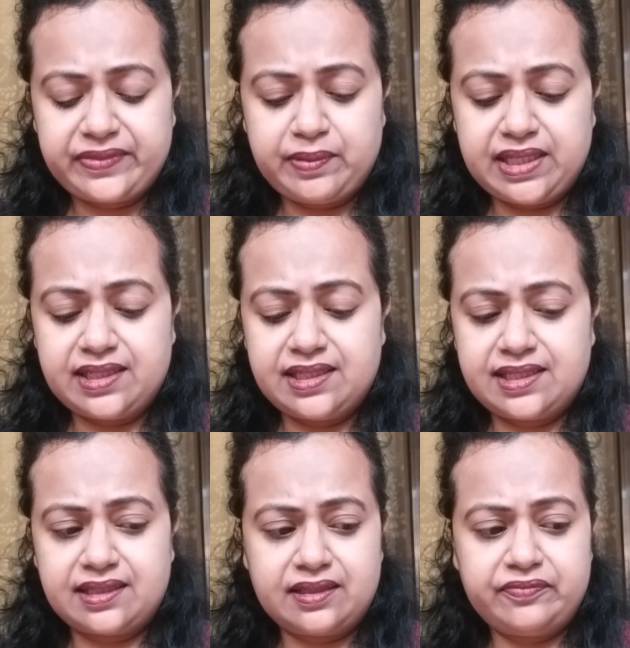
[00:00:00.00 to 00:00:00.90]

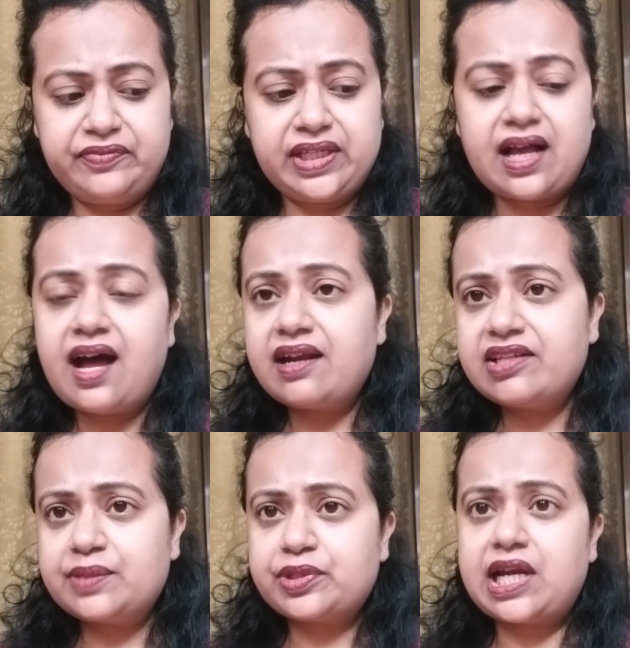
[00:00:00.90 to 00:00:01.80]
because we are
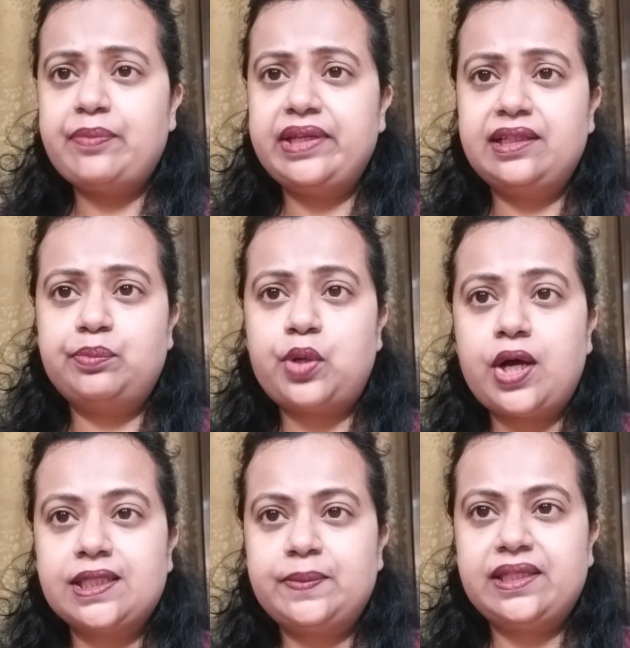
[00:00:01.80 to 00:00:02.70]
subscribing the
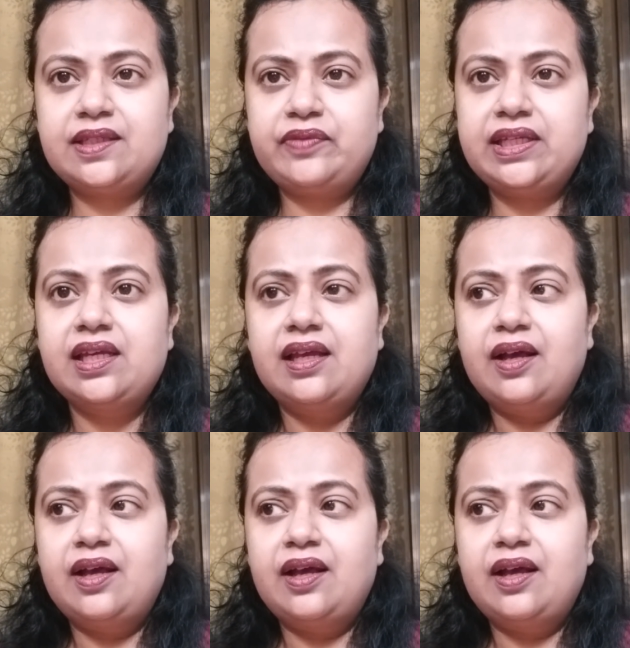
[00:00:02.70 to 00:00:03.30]
box because we